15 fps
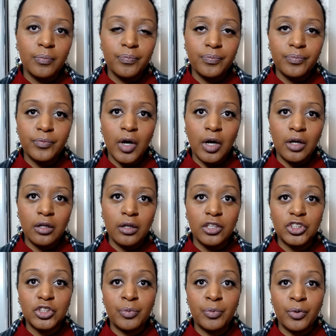
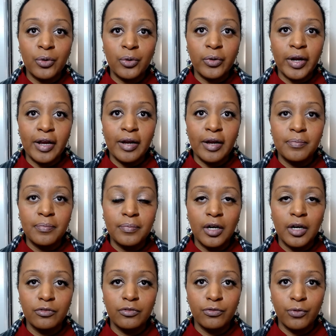unconscious program
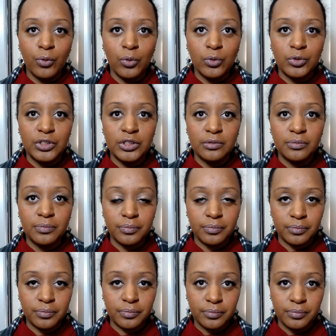unfolds
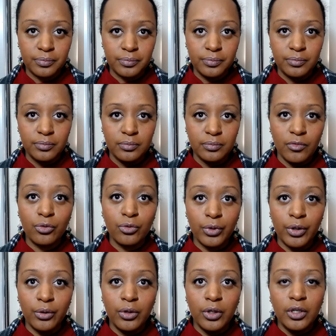
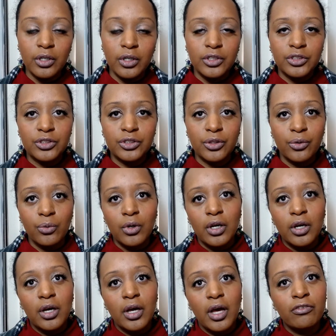through. So
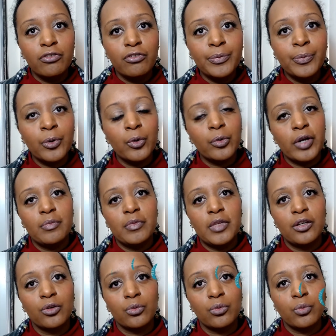every program that
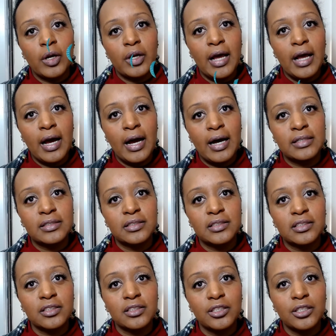you run
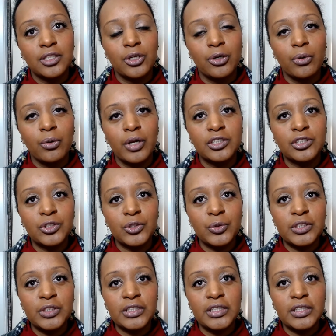has, an
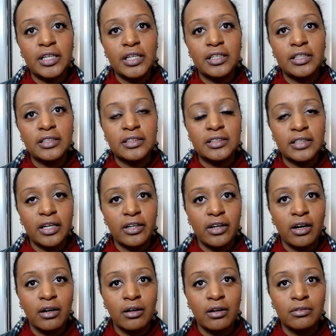associated set
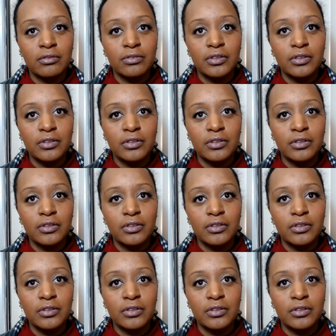of